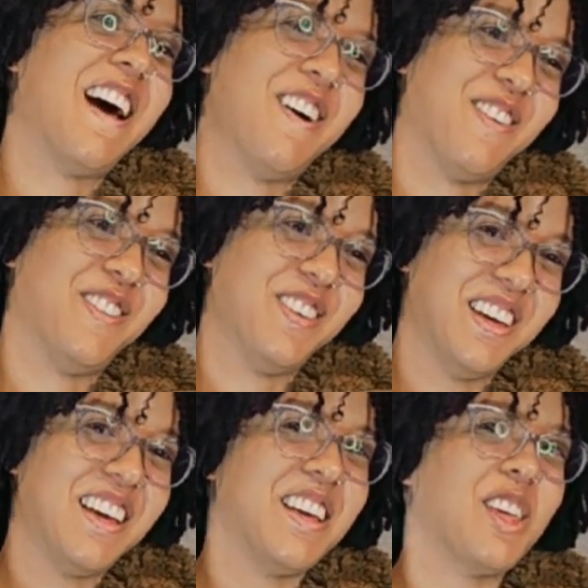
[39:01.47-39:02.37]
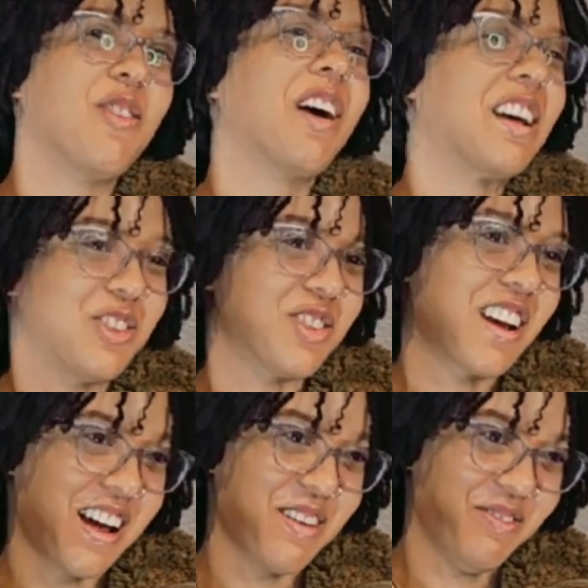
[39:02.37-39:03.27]
now. You've had your
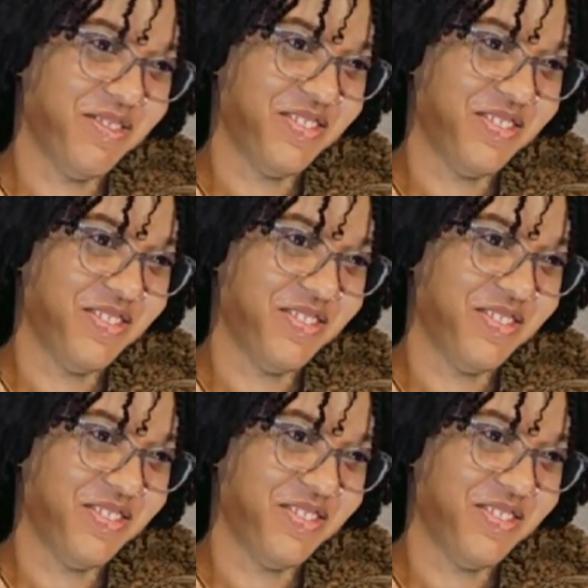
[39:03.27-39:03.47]
time.